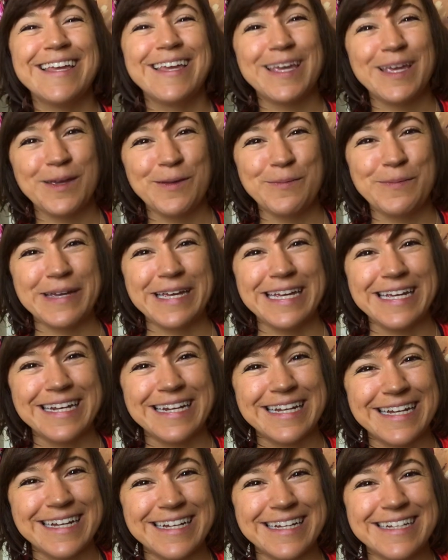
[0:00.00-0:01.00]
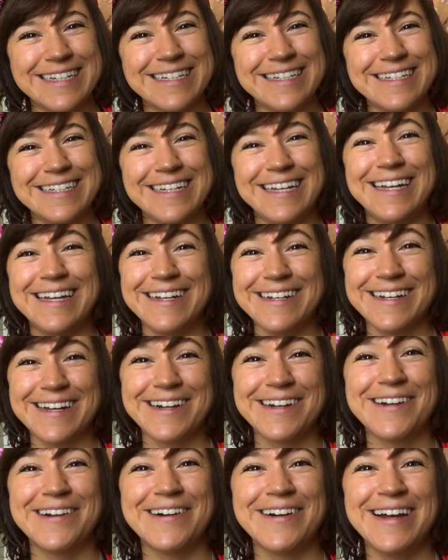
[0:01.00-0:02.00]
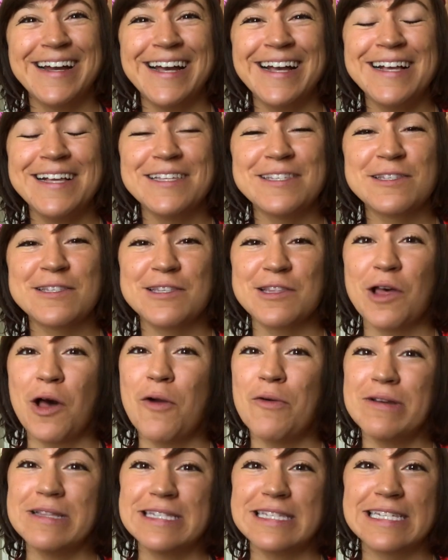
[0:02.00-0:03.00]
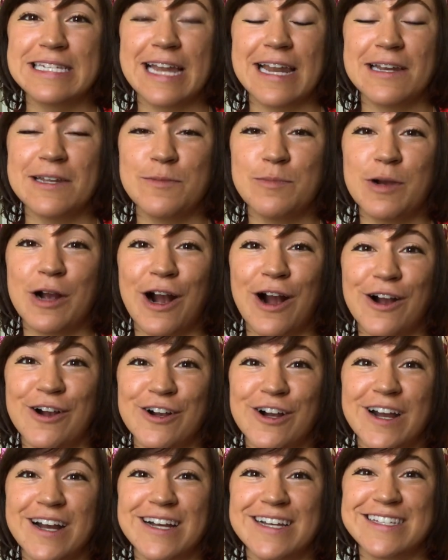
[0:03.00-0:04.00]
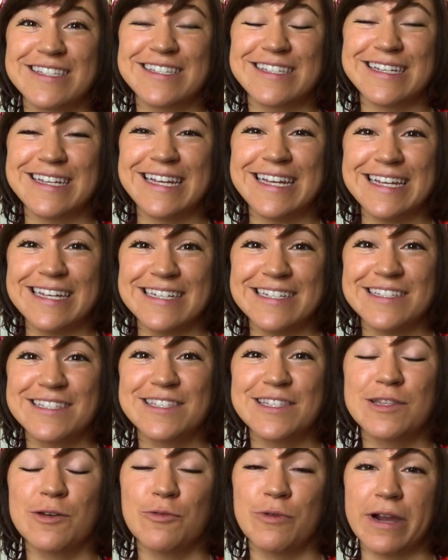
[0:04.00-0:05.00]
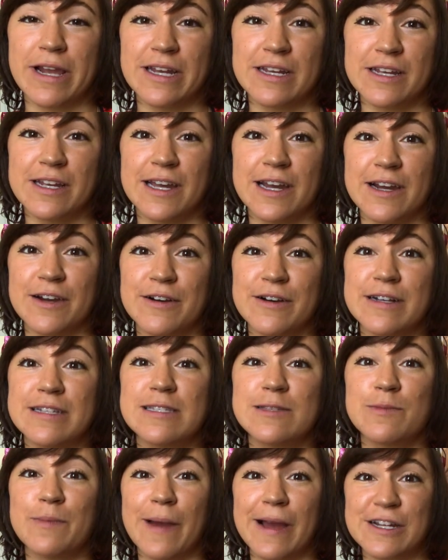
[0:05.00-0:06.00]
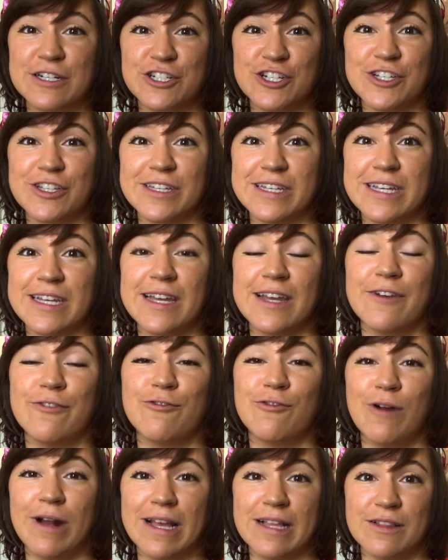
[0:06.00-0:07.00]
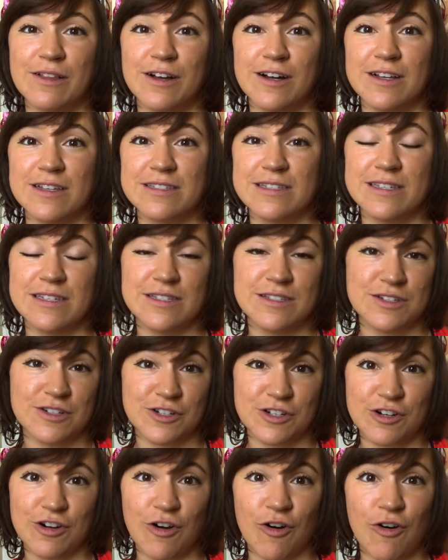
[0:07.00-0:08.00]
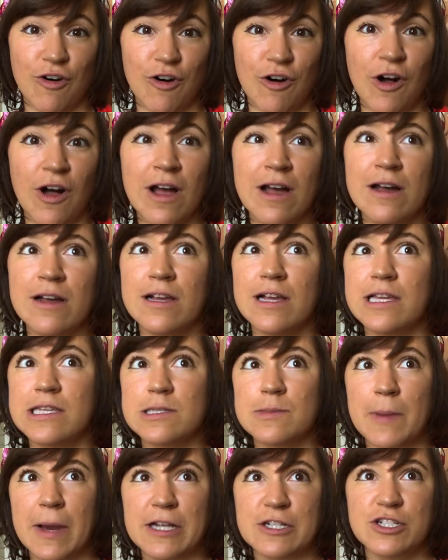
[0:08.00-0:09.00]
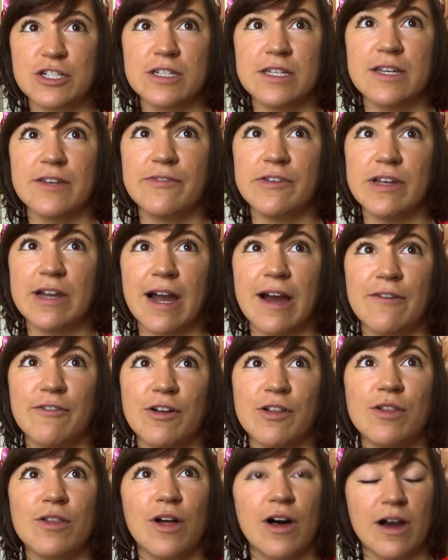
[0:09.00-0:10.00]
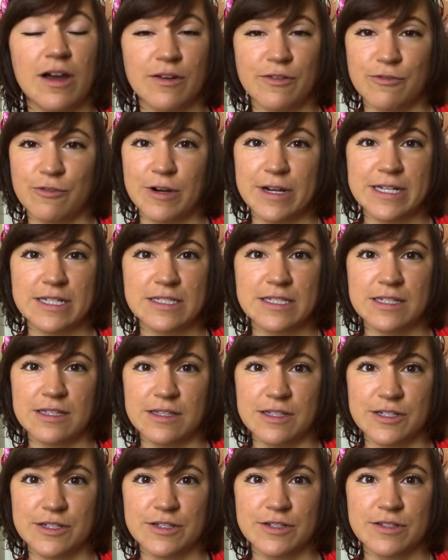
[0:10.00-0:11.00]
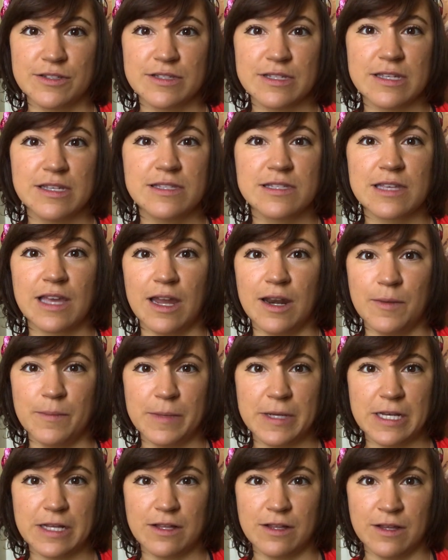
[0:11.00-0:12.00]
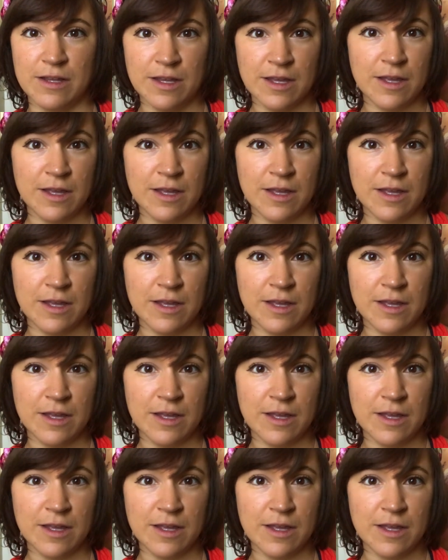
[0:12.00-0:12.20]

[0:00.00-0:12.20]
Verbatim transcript: Keep eating, you know, slow and steady progress is the way to go, especially if weight loss is your goal, especially if you have a lot of weight to lose. It's going to be a,